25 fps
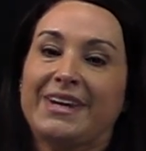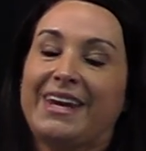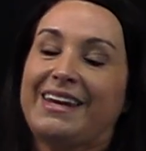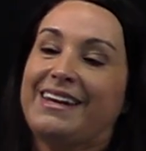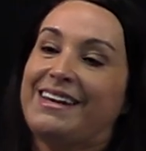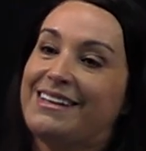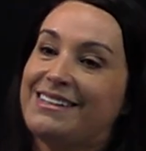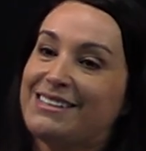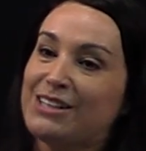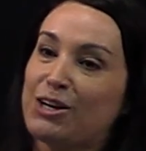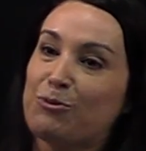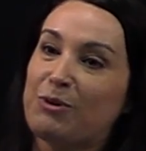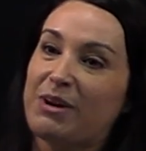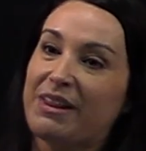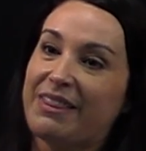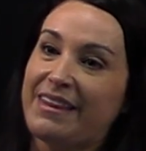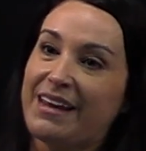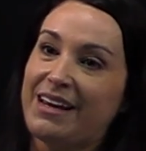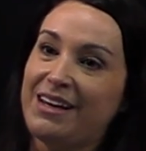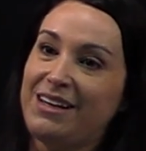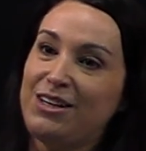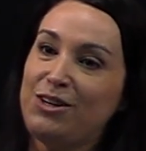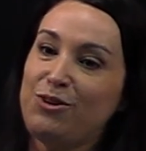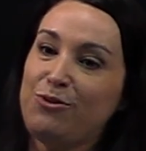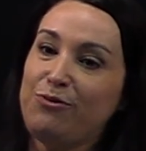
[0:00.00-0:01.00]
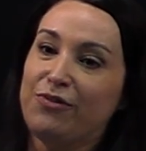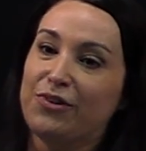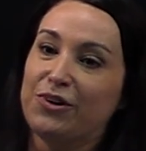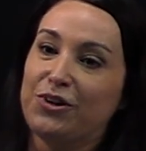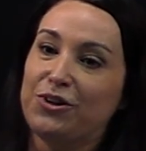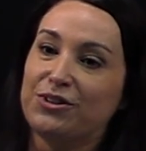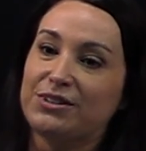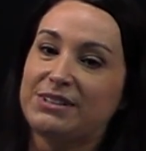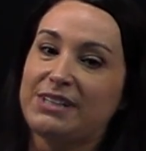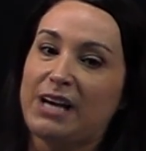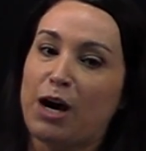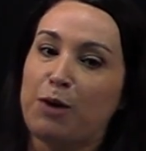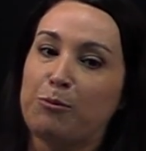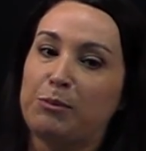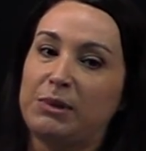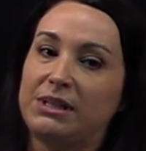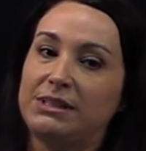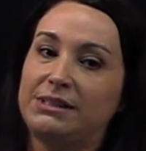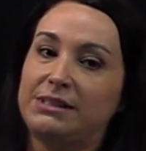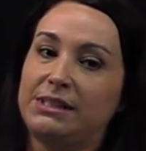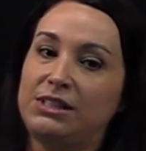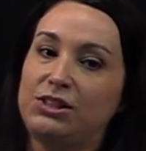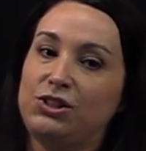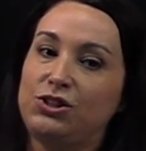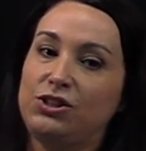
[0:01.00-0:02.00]
I want to thank you for your time and
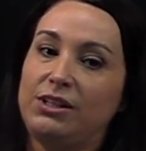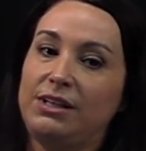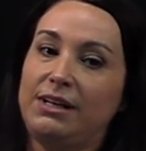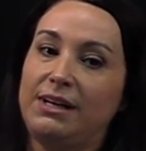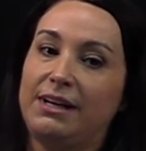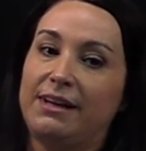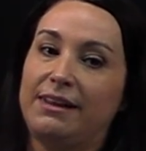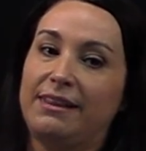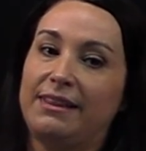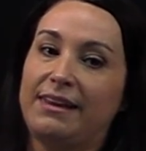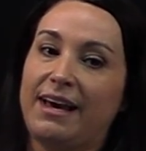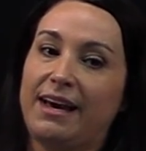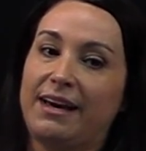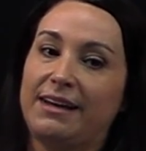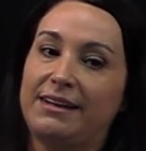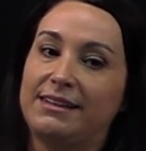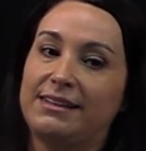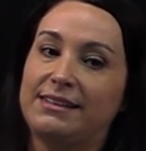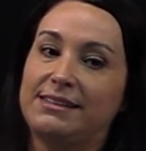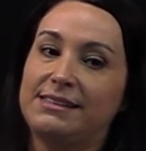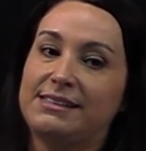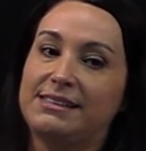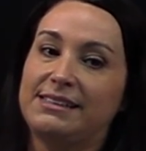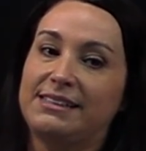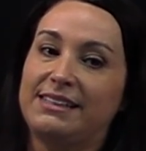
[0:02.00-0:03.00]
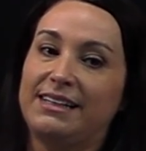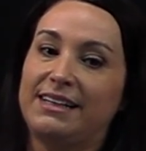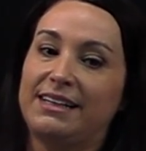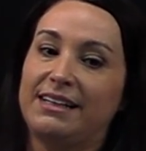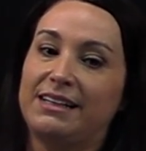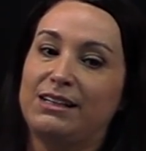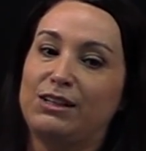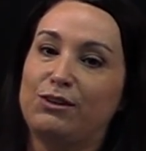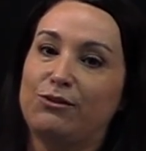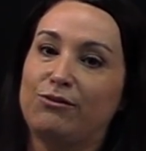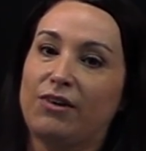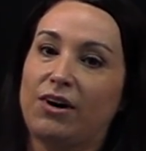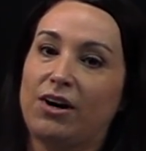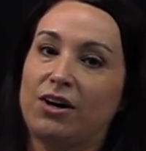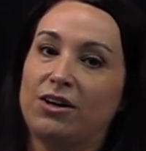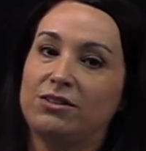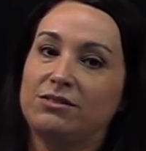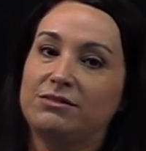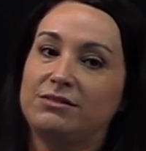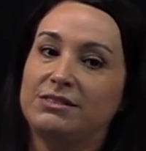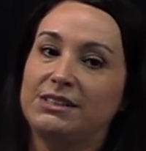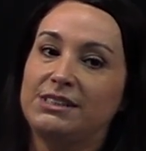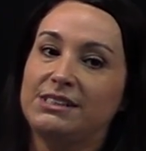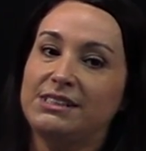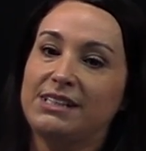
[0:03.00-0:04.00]
attention, and that is the end of our
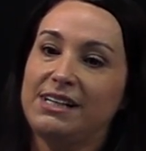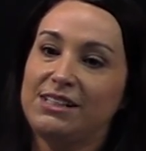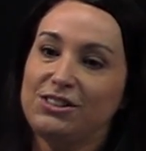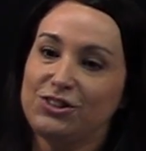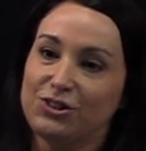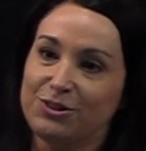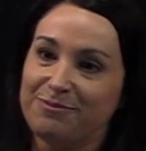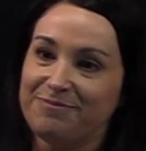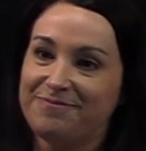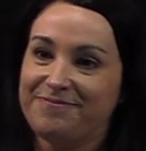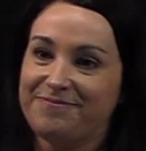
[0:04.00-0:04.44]
discussion.